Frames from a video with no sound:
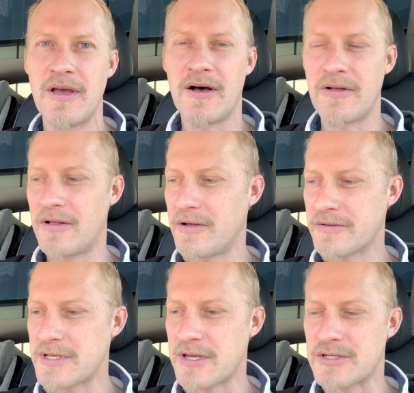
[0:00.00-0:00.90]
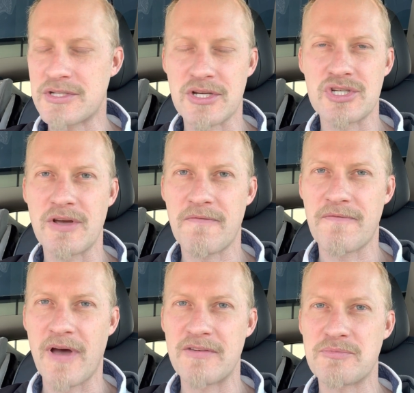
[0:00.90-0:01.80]
I'll take a stick shift
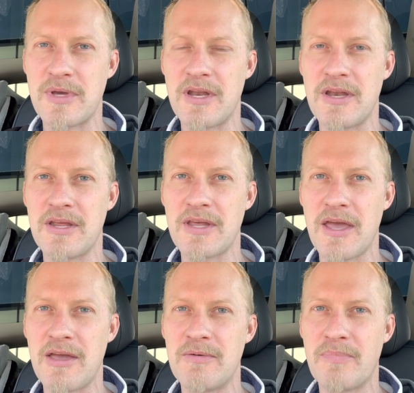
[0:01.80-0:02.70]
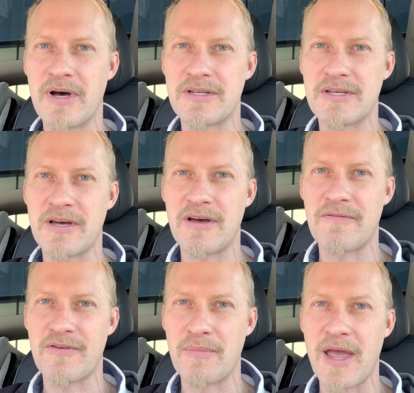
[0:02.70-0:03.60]
5-speed any day, but
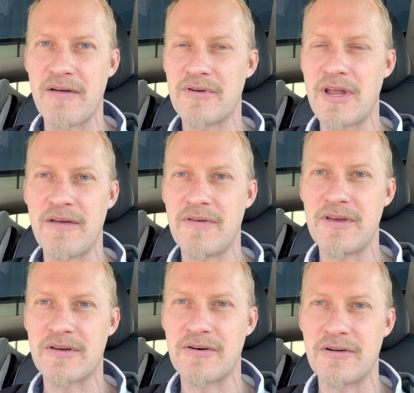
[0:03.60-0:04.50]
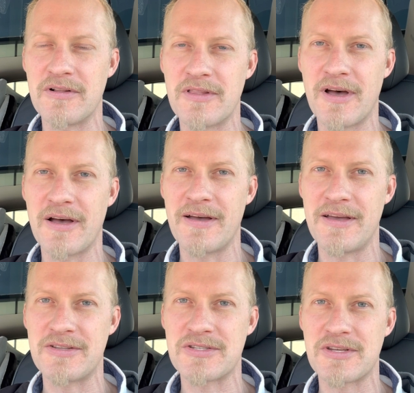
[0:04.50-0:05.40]
for my everyday vehicle,
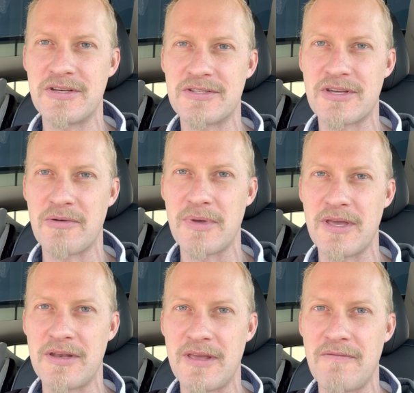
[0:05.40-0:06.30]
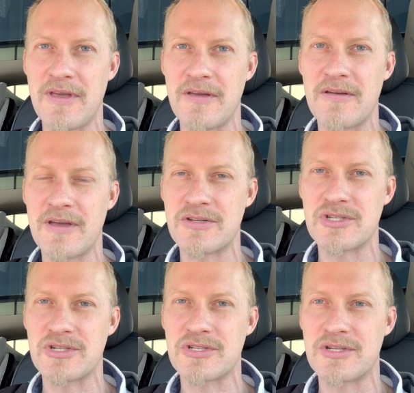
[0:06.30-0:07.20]
it's going to be an EV.
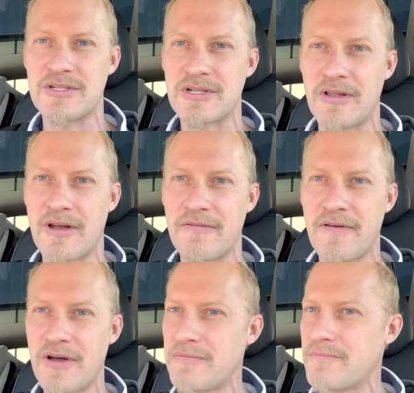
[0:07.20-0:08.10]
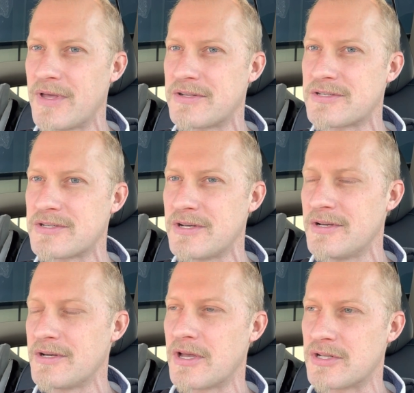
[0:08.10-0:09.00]
It's a lot of fun. It's
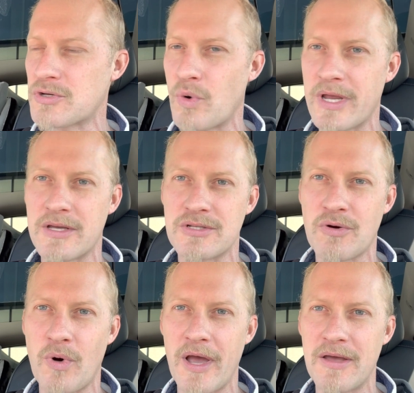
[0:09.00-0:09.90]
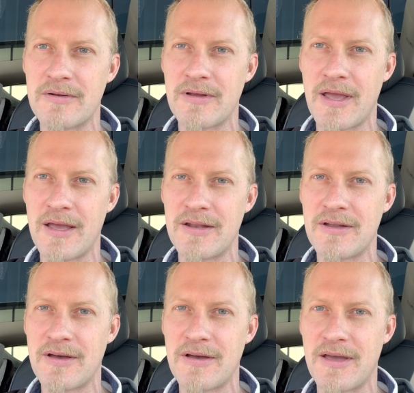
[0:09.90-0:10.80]
quick, it's quiet, and
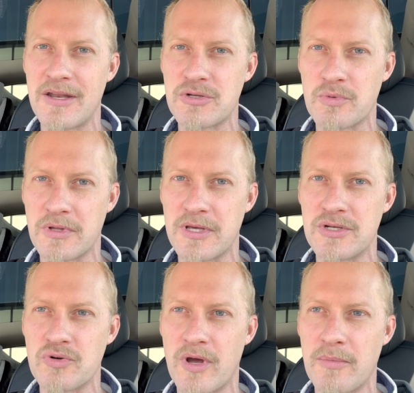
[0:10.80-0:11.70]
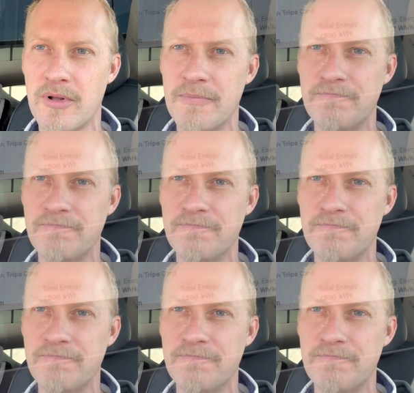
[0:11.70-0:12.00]
it's really enjoyable.